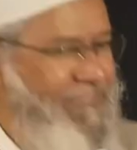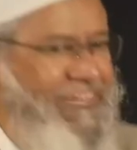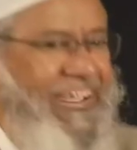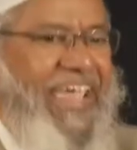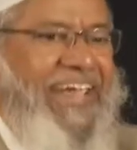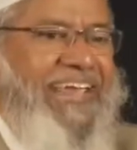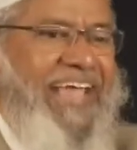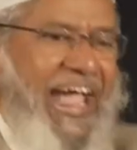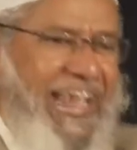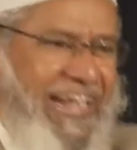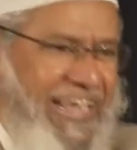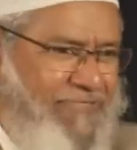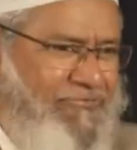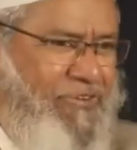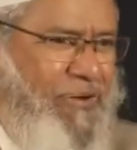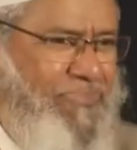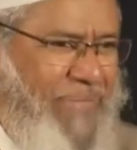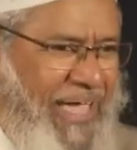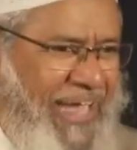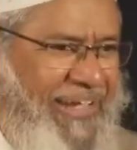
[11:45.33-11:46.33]
we get guidance
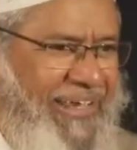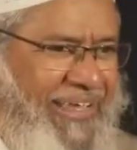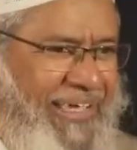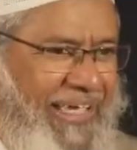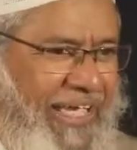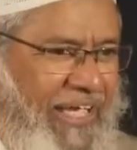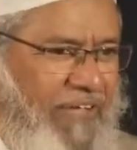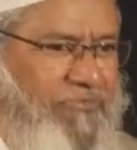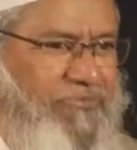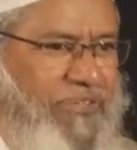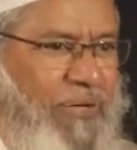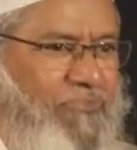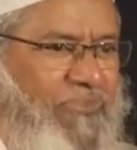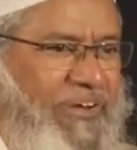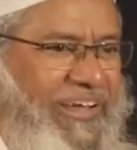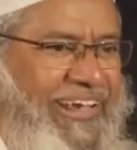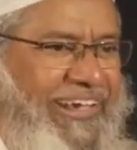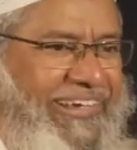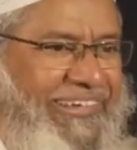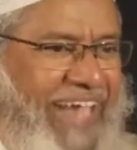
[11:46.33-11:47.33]
from that. If
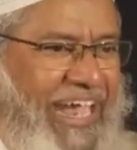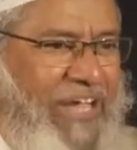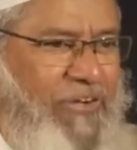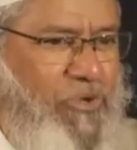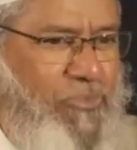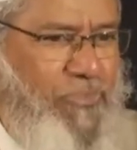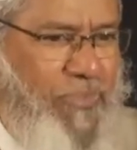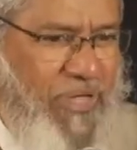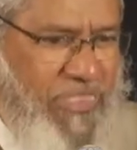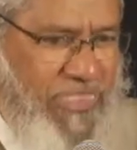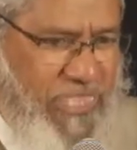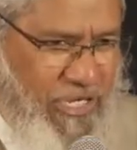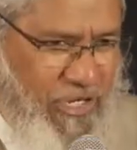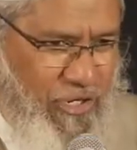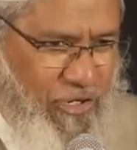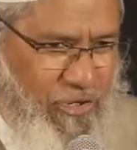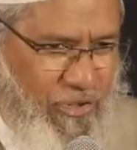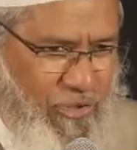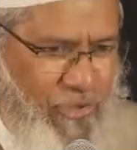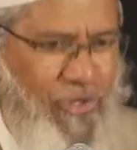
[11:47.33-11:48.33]
someone is trying to
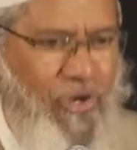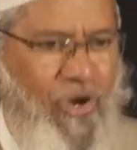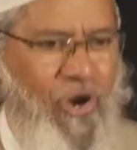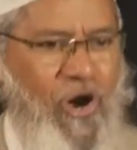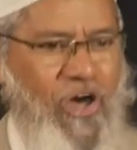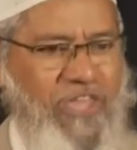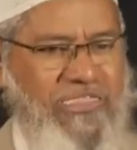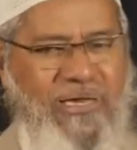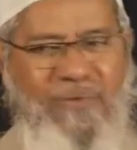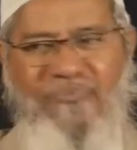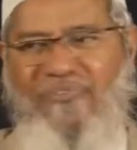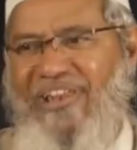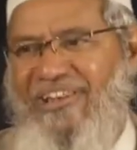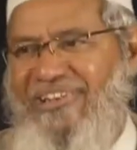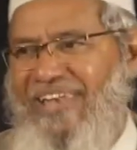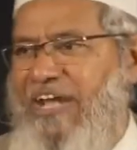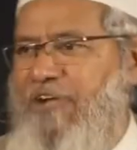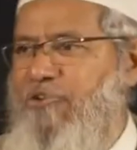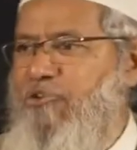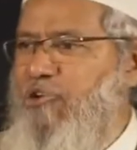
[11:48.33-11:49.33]
persecute you or someone is
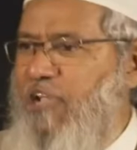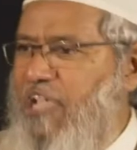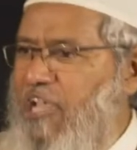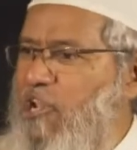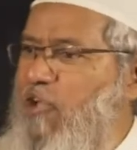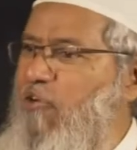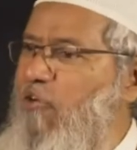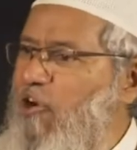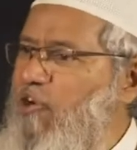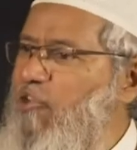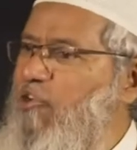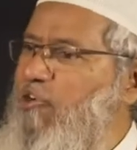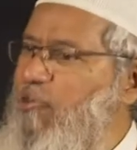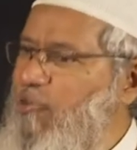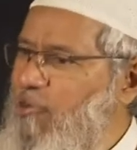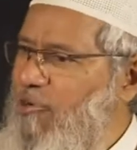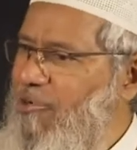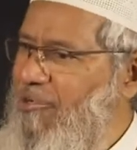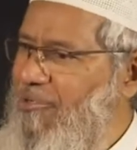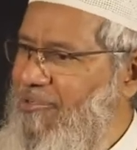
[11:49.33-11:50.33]
trying to kill you, what do you
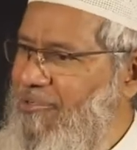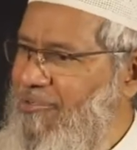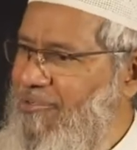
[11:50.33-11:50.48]
do?